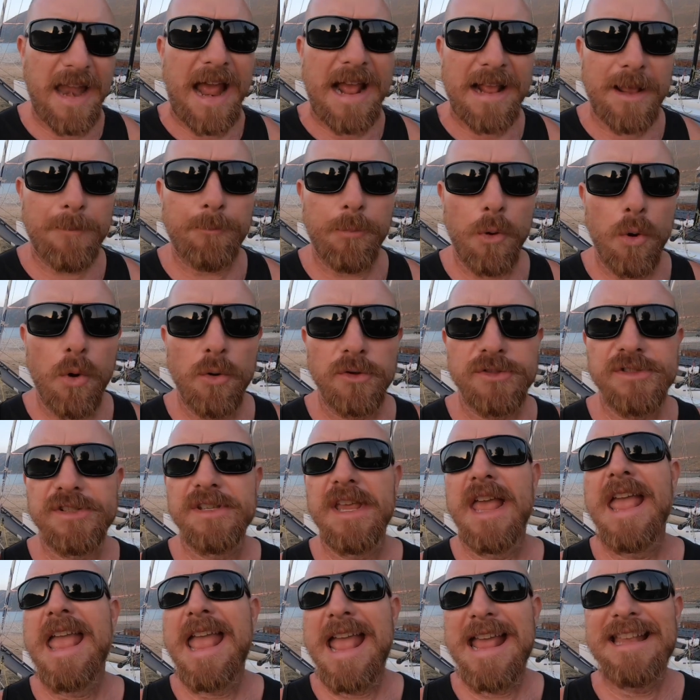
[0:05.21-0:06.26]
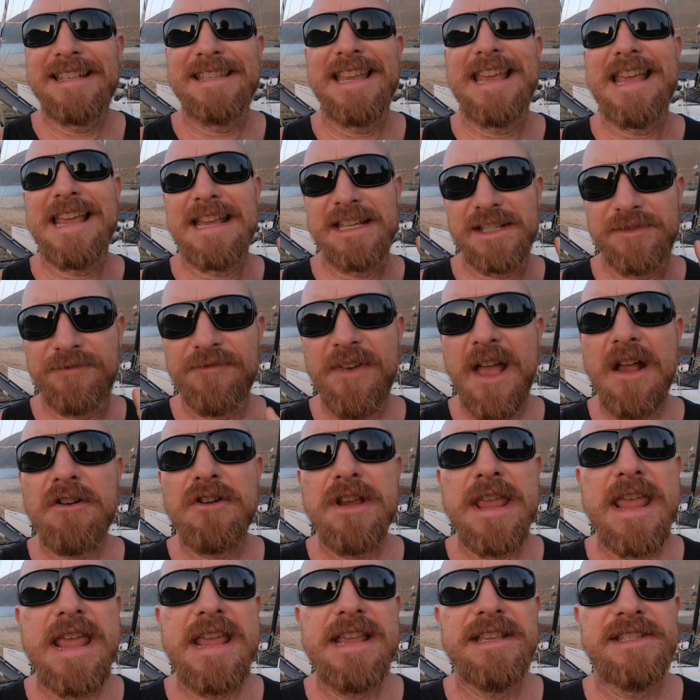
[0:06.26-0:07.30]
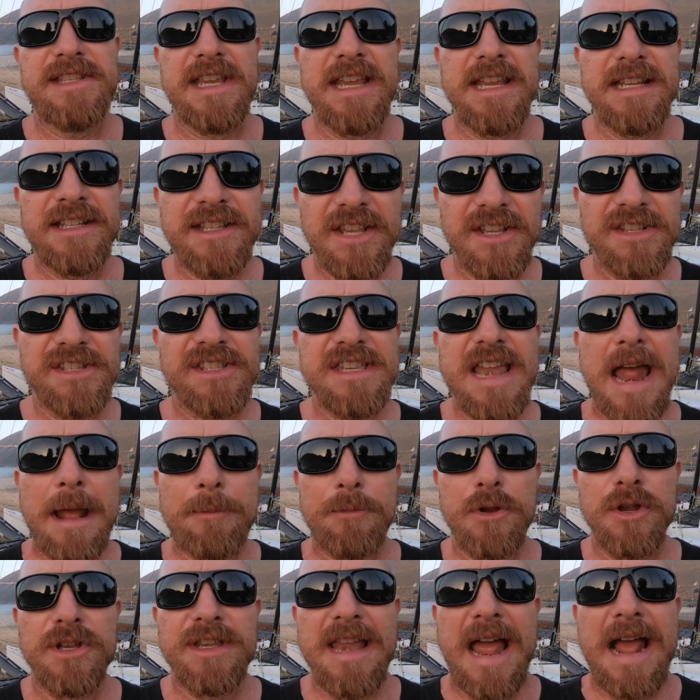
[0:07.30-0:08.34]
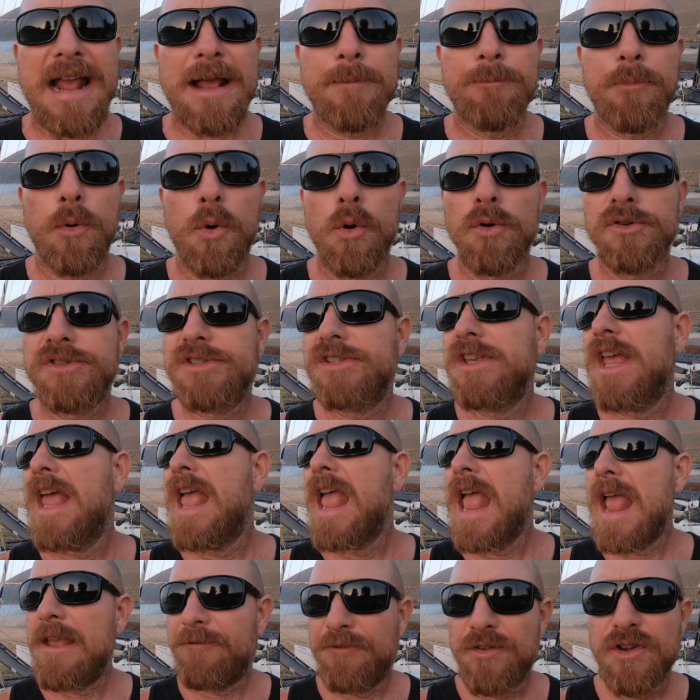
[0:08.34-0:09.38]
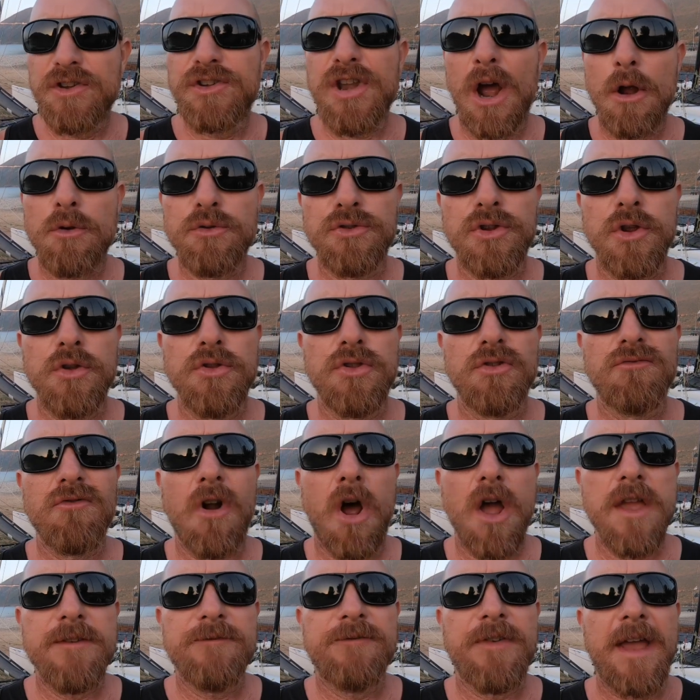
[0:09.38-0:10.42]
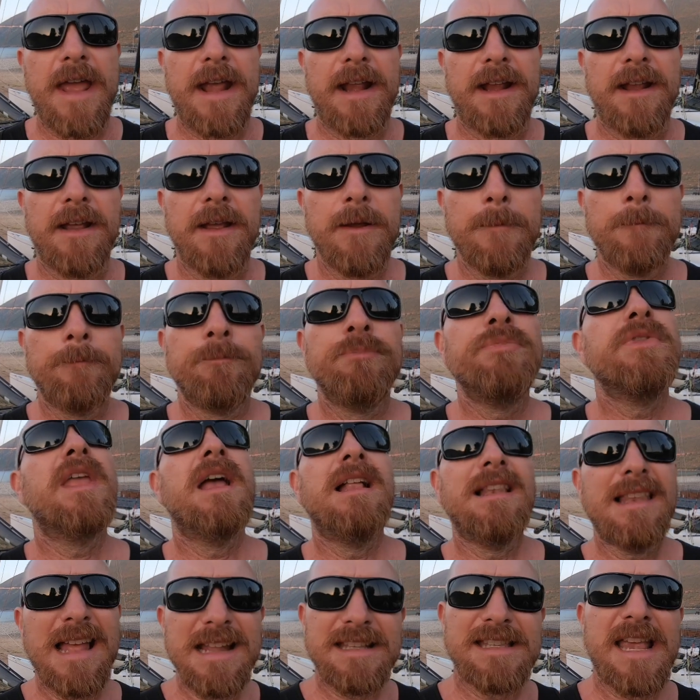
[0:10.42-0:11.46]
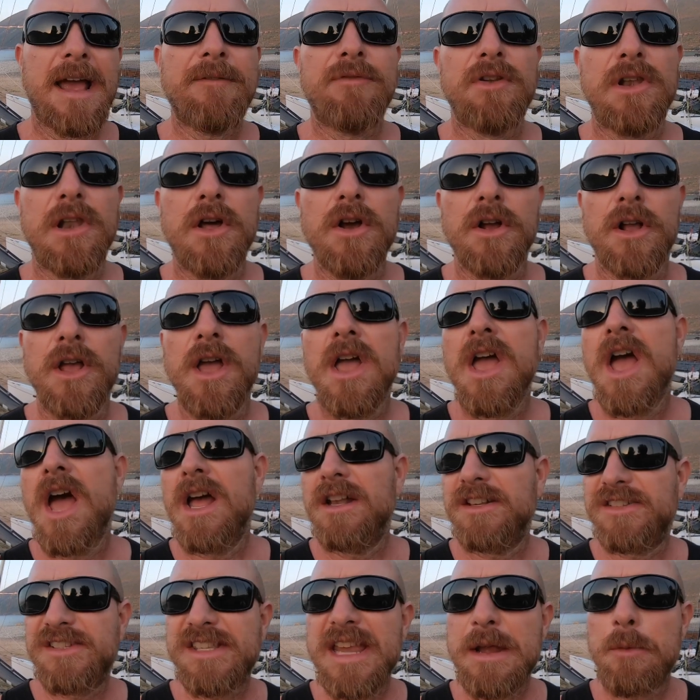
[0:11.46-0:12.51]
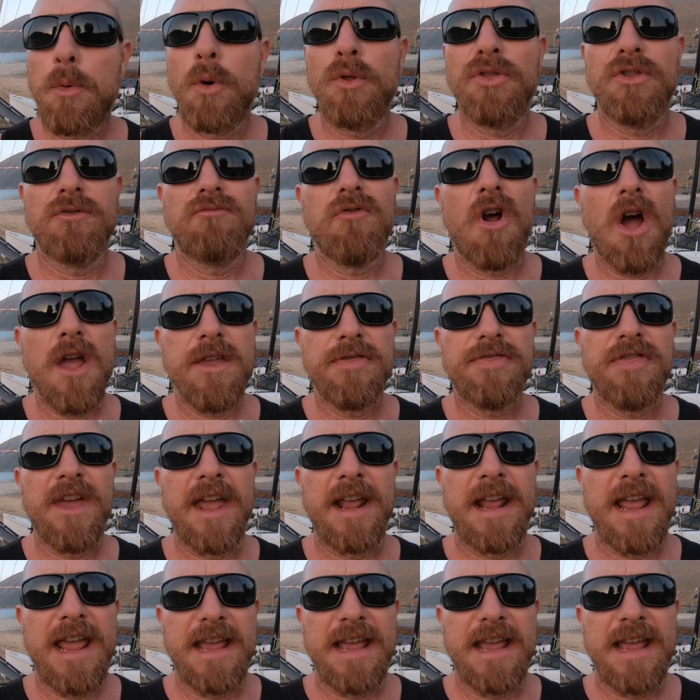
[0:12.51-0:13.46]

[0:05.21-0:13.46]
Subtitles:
daggerboards, is it is very easy to snap your daggerboards if you don't do the right thing. Let's have a look and see what the right thing